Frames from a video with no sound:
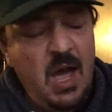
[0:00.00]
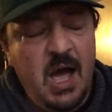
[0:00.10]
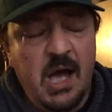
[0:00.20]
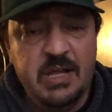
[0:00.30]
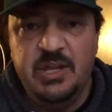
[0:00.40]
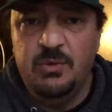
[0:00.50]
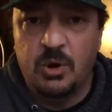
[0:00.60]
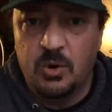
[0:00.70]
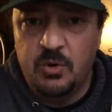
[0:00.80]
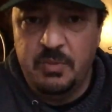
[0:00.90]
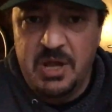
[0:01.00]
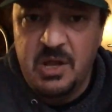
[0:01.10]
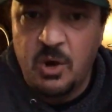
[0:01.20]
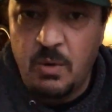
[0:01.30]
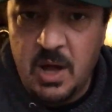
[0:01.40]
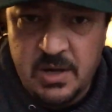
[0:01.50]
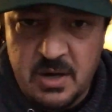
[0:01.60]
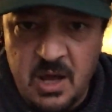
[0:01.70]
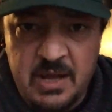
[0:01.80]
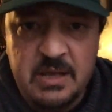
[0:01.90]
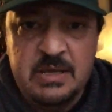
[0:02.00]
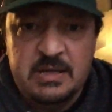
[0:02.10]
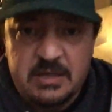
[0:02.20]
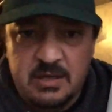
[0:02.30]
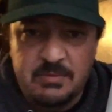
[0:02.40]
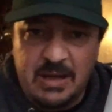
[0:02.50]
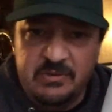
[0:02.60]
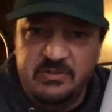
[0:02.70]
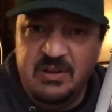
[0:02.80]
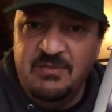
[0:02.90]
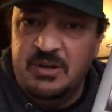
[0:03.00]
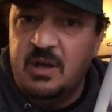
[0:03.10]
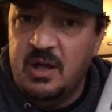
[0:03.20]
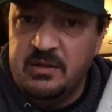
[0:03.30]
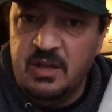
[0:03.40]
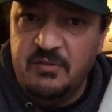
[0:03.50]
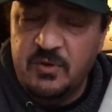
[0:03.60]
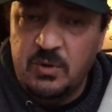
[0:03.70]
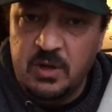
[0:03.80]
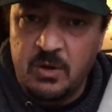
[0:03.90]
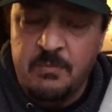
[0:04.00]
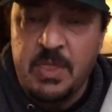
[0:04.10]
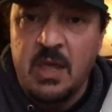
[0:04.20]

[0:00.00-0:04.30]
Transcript: Uh, you heard me go on and on about Stephen Cunliffe earlier.